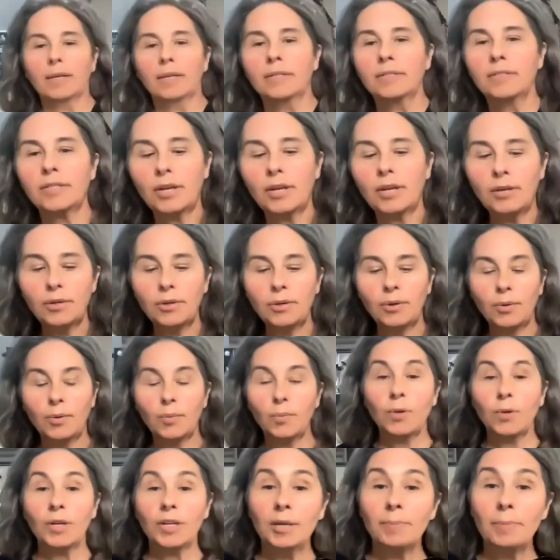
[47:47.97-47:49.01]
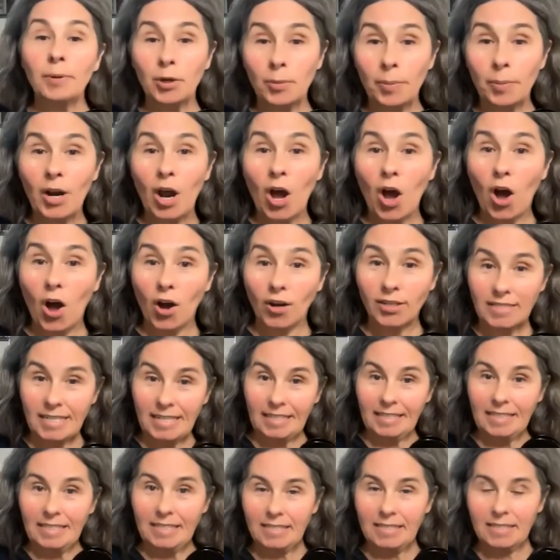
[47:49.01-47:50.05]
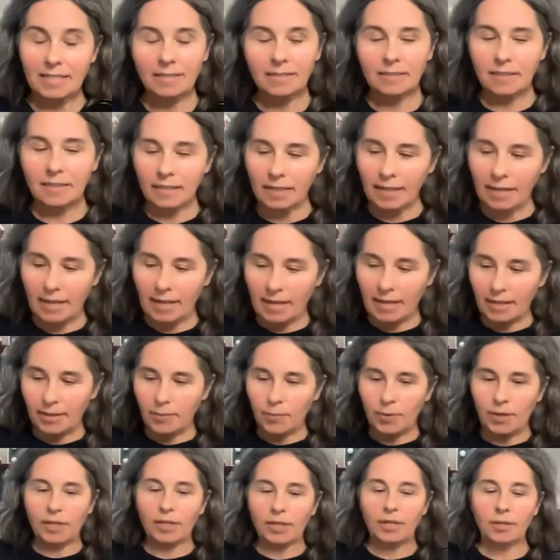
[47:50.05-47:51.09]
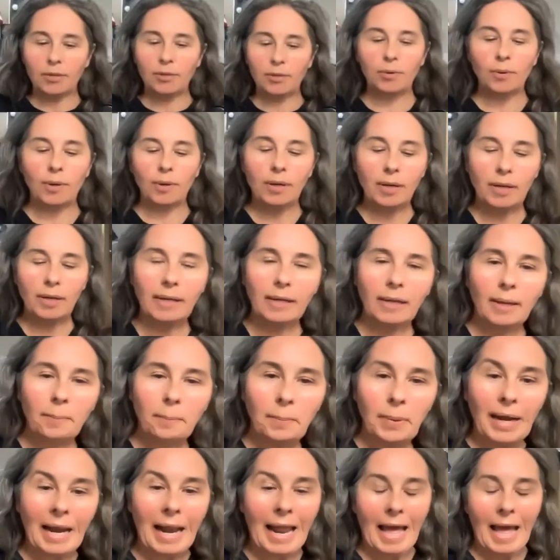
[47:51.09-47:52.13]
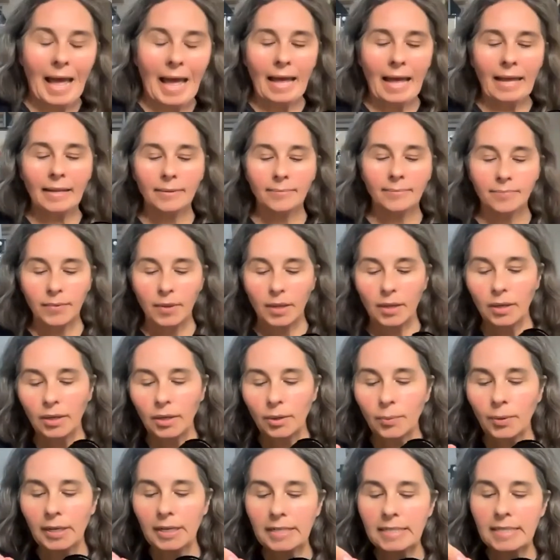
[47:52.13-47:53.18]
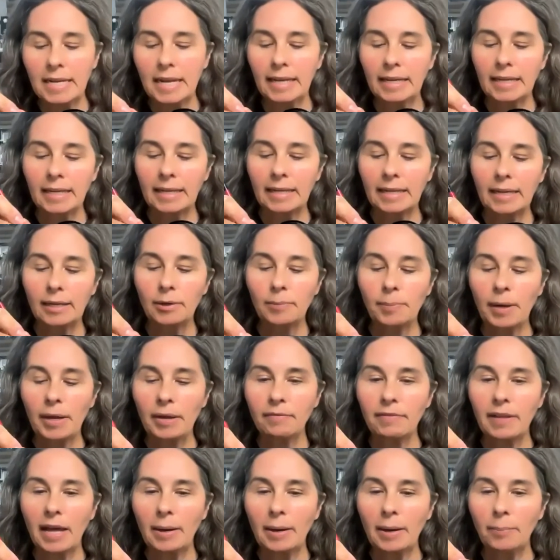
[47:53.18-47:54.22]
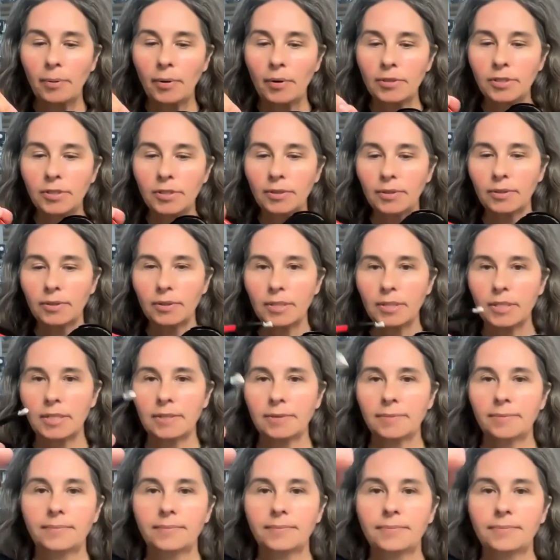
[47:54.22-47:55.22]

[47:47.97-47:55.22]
So we're going to become an artist, okay? We're going to play. We're going to take a little bit of that product,